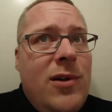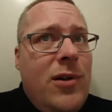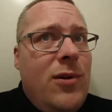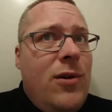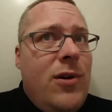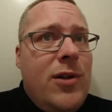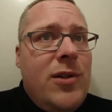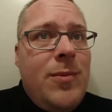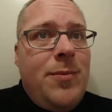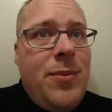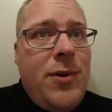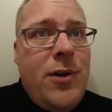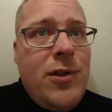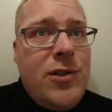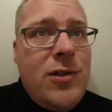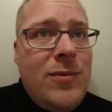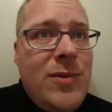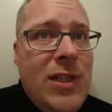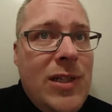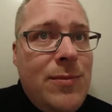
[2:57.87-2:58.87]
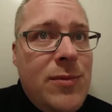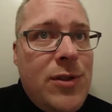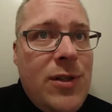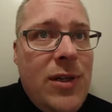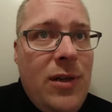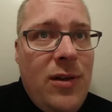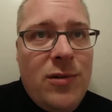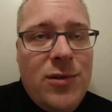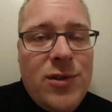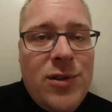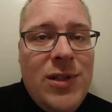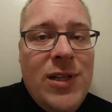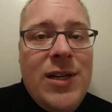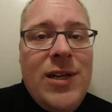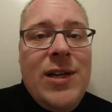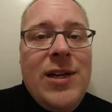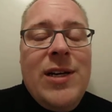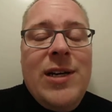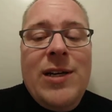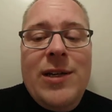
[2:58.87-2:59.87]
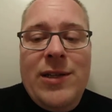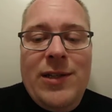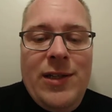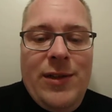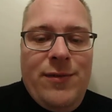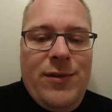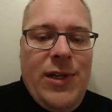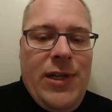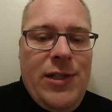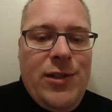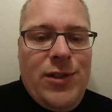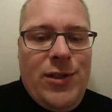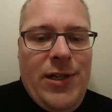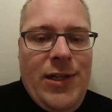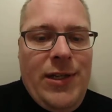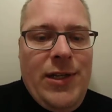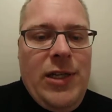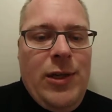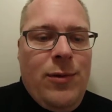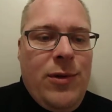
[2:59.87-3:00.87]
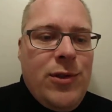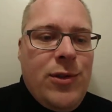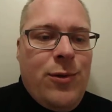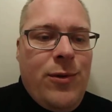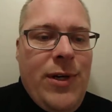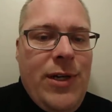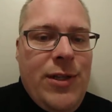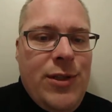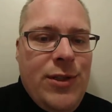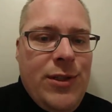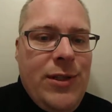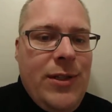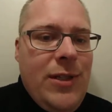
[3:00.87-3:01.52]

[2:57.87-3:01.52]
or the person themselves. If they say he was crazy,